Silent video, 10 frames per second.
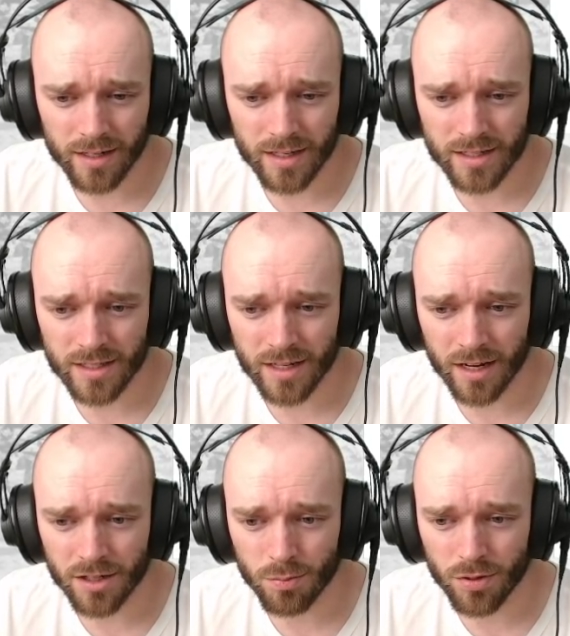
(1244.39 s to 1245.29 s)
less
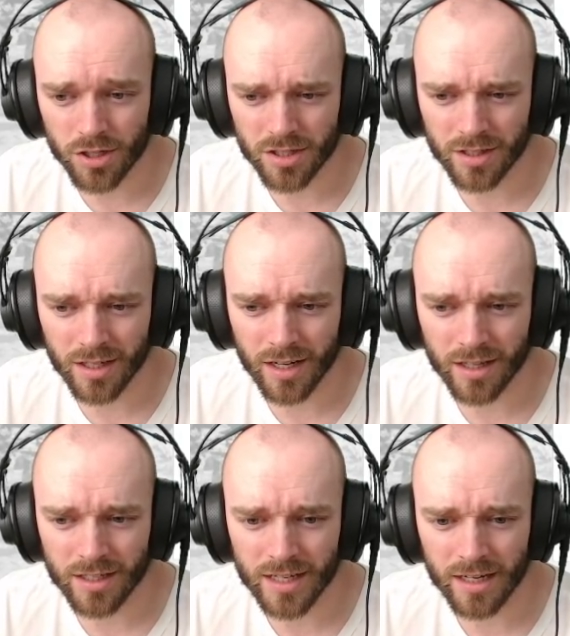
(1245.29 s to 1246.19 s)
gun depression than
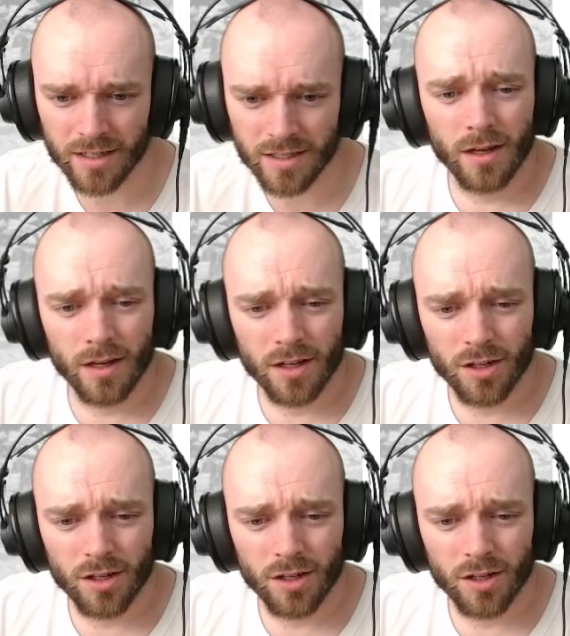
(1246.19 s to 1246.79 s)
other tanks.